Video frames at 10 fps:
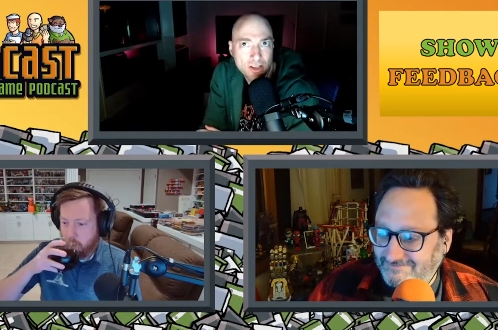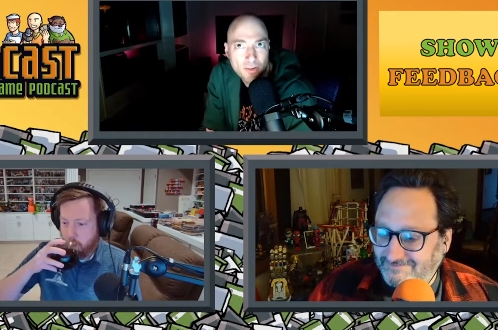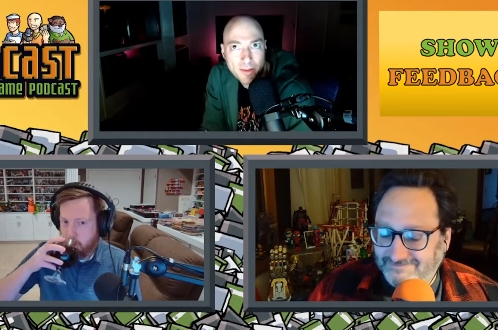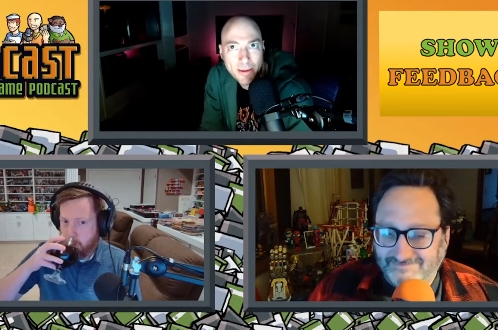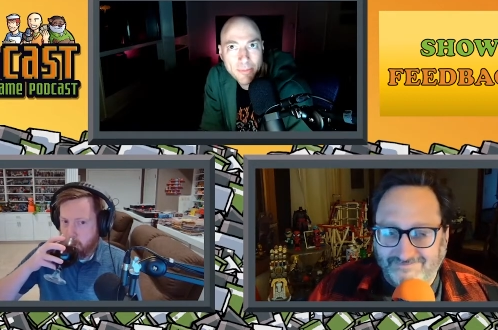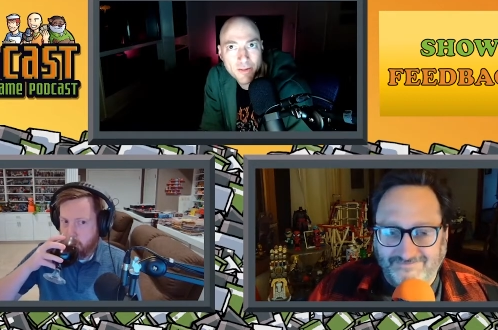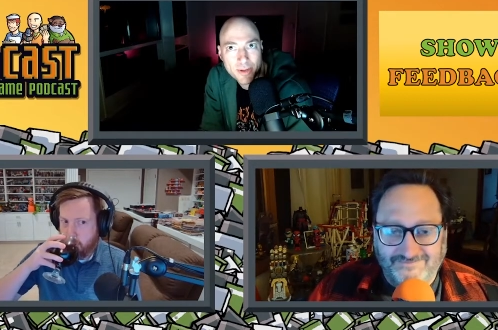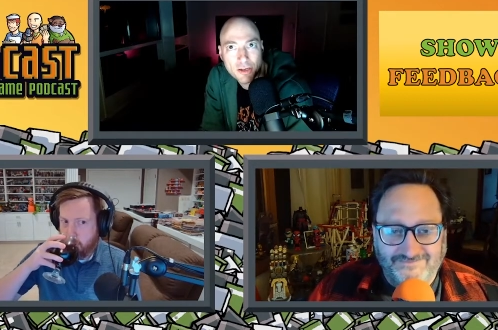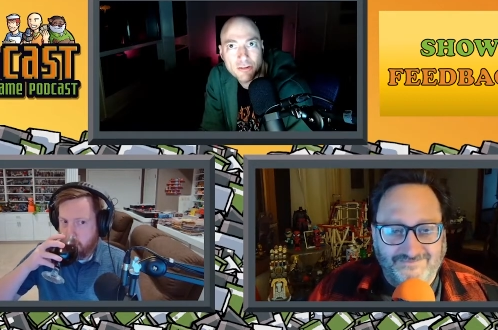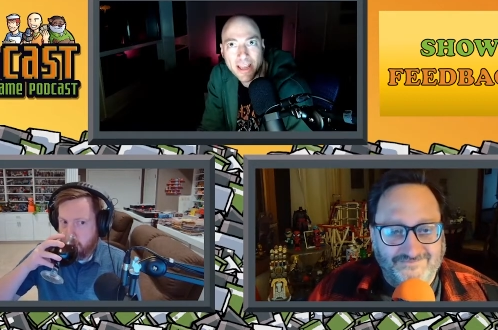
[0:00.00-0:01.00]
Speaker 1: that people have been
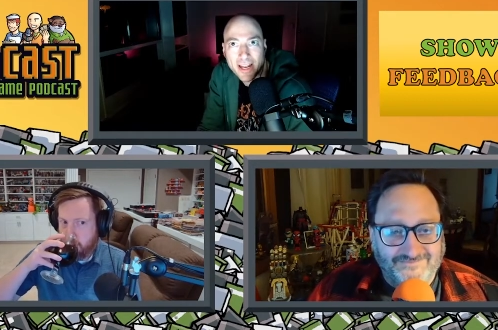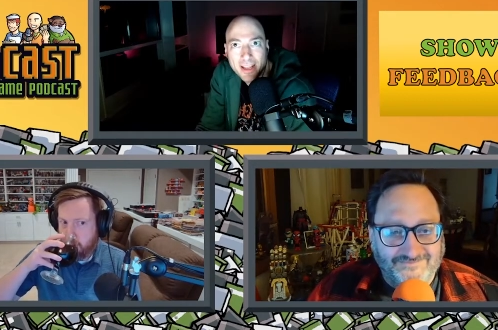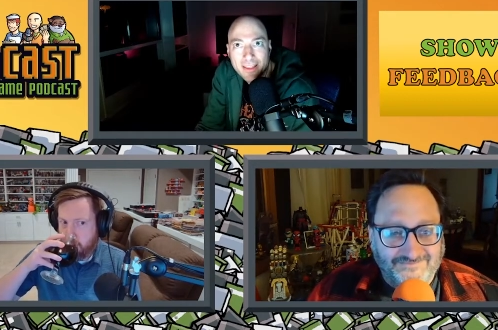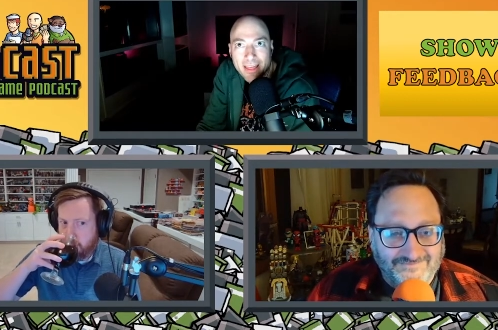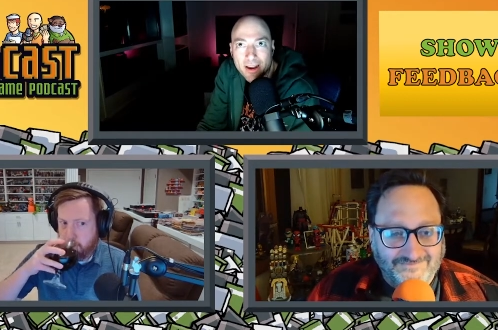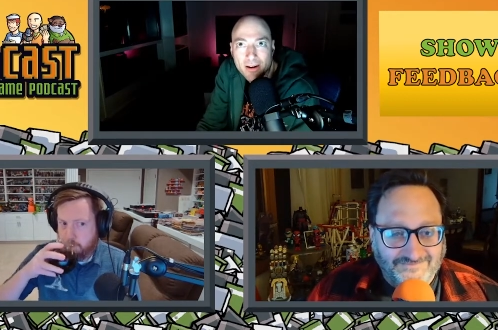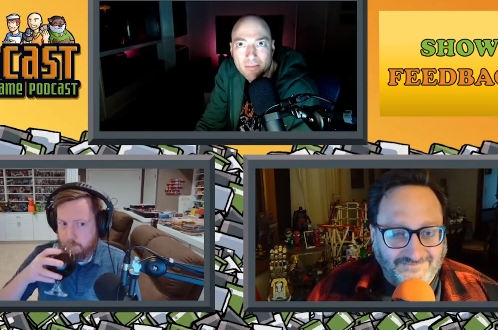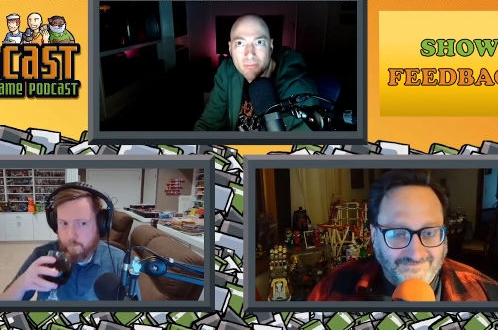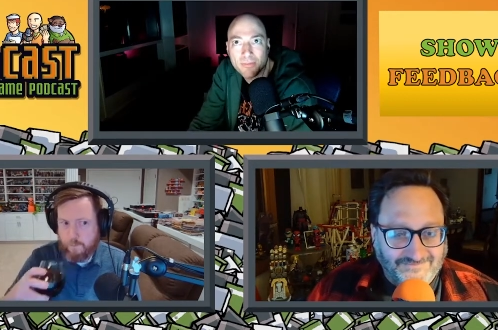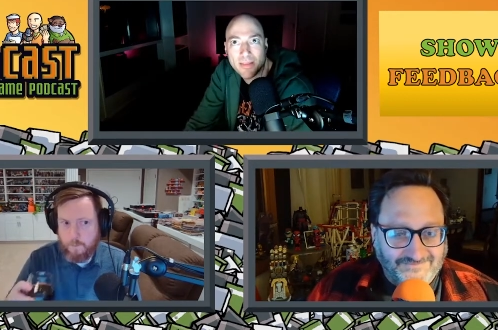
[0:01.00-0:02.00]
creating that
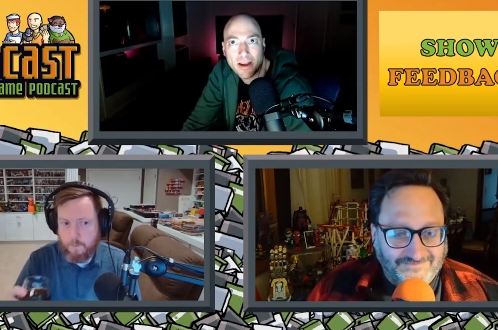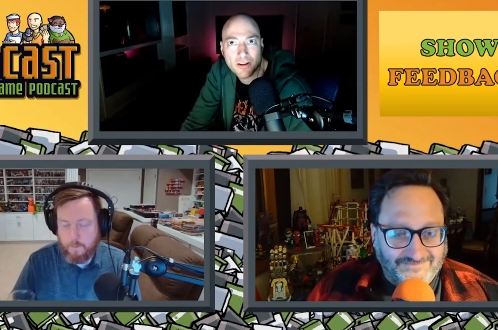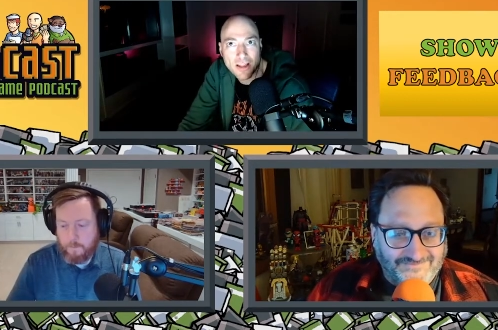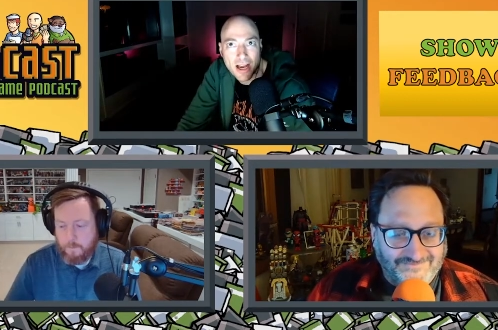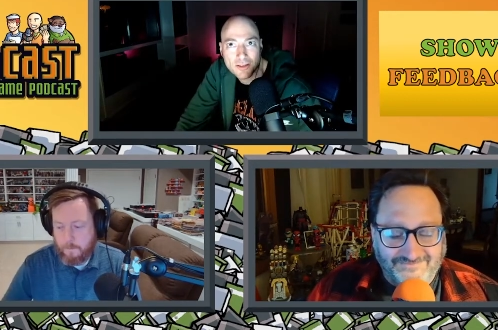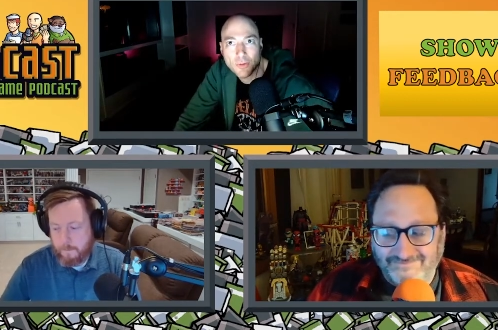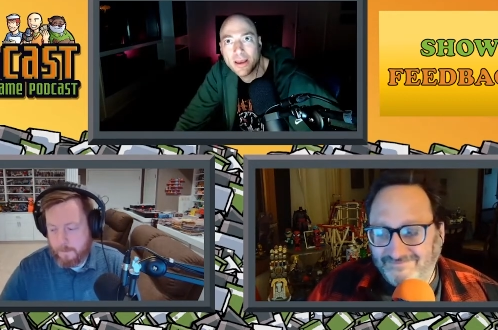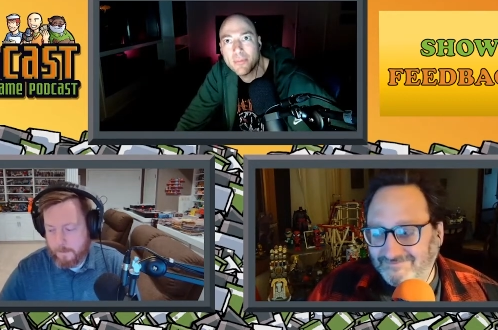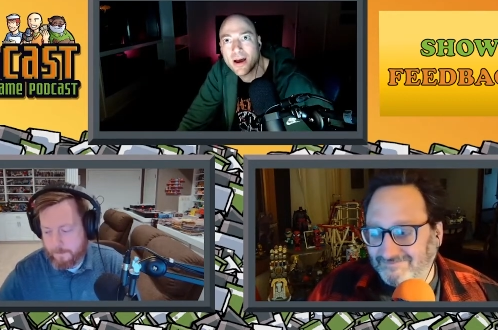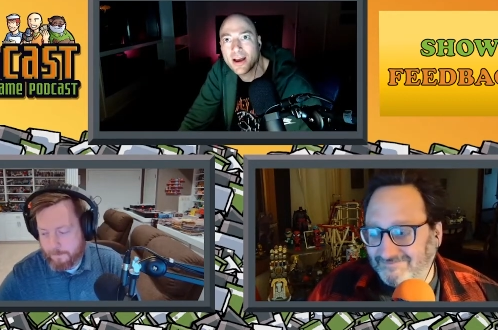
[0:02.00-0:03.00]
are that are locked away
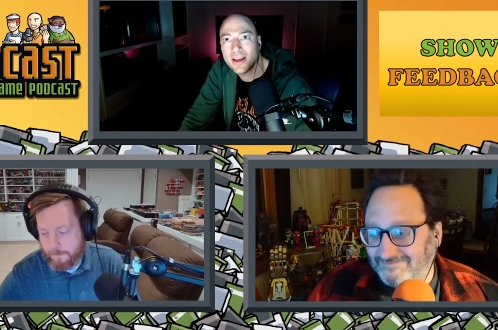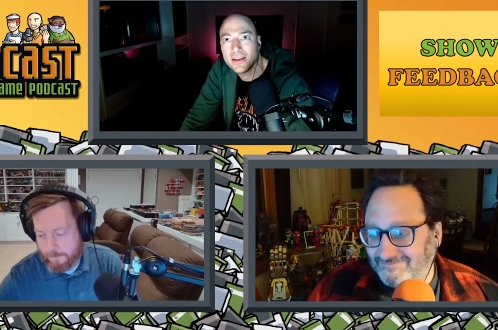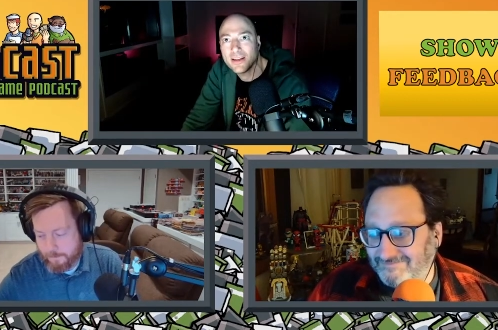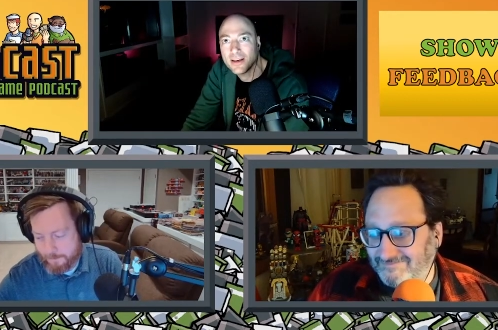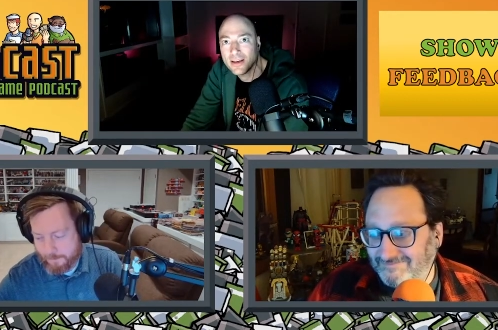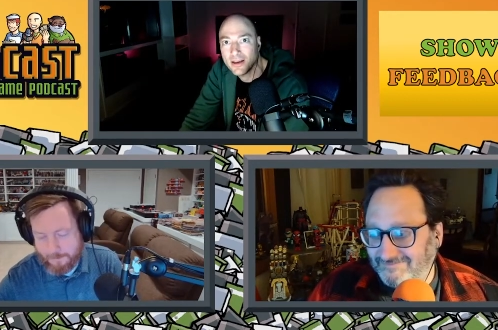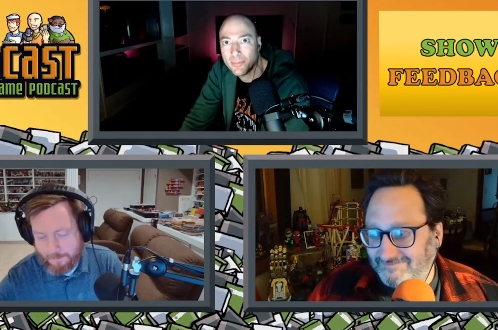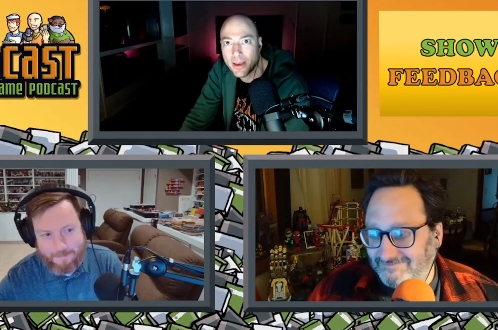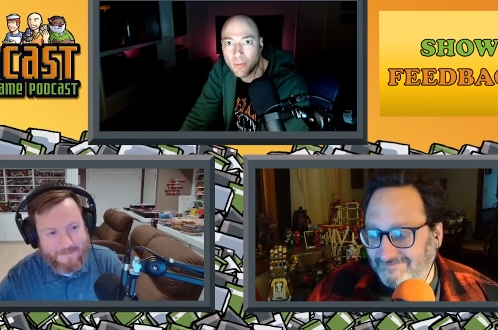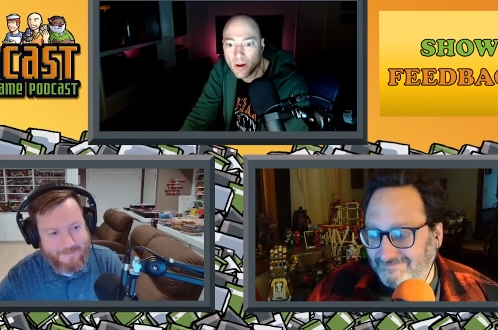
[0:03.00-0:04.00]
behind uh, a
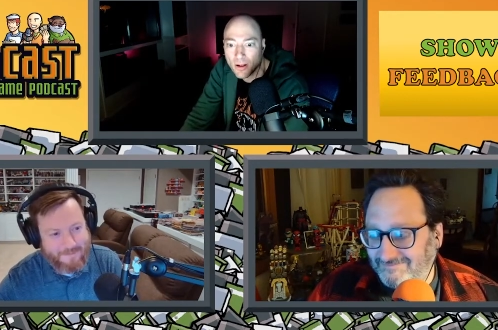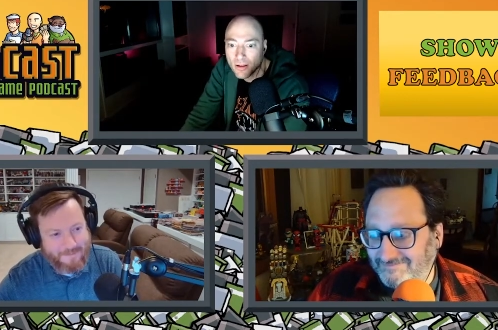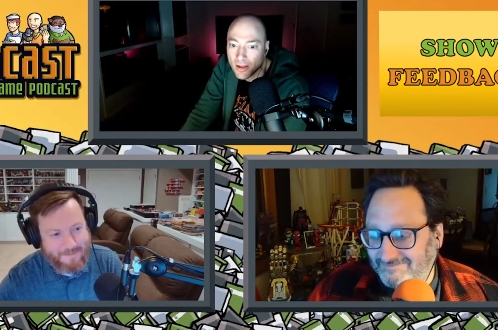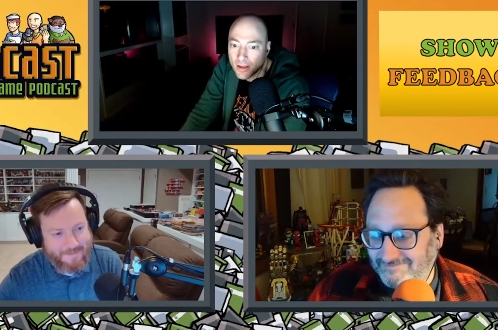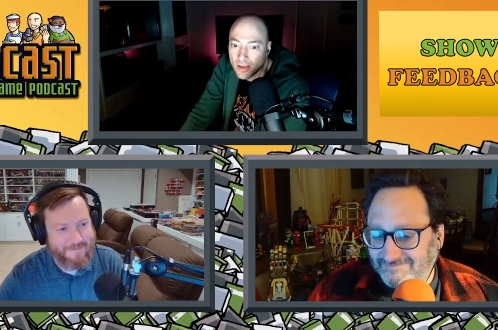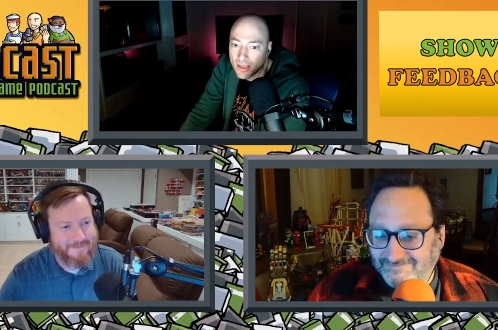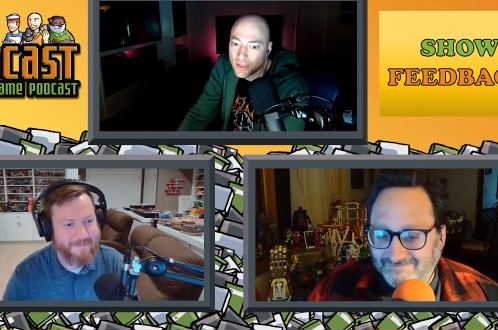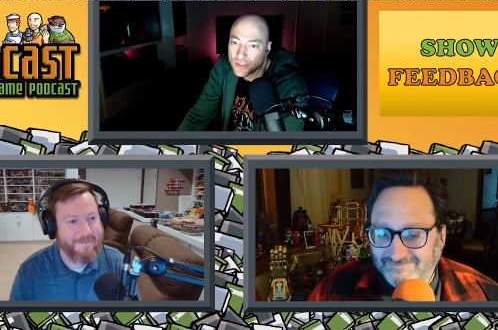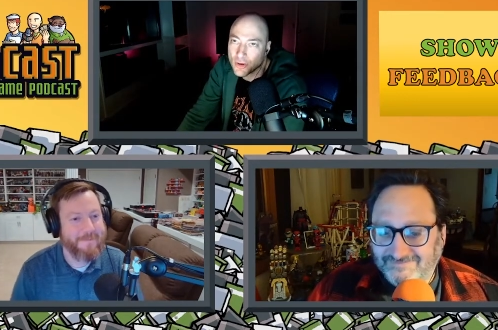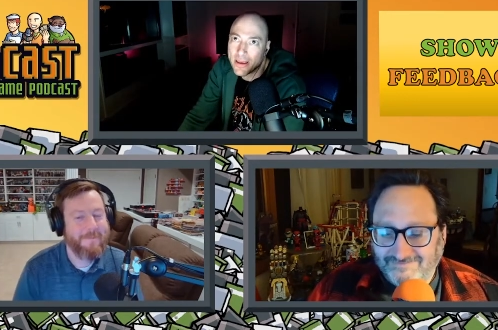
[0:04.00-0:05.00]
paywall.
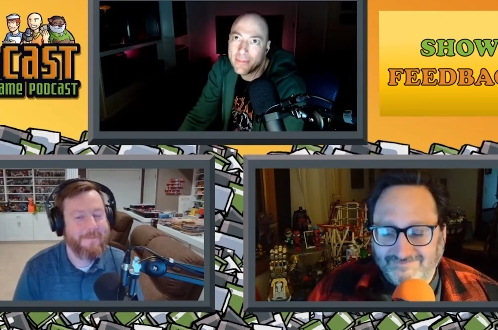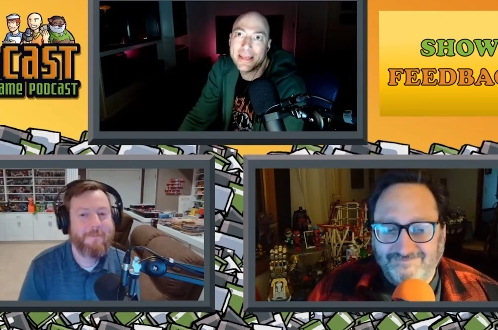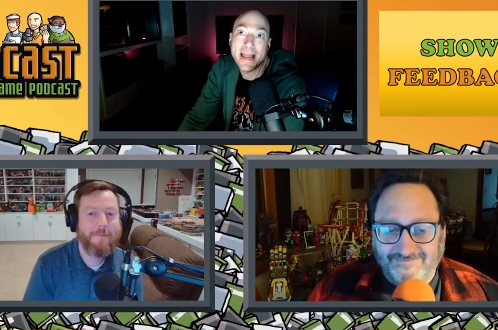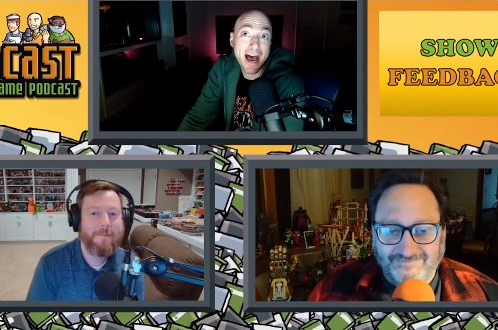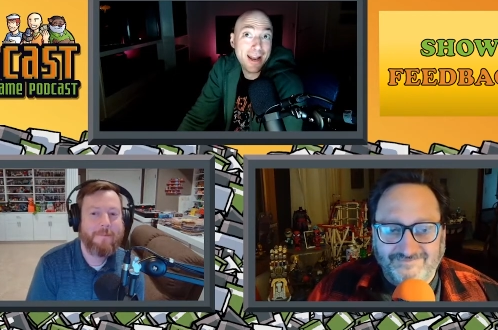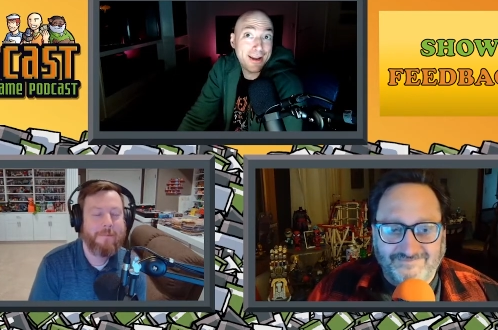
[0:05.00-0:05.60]
So maybe not.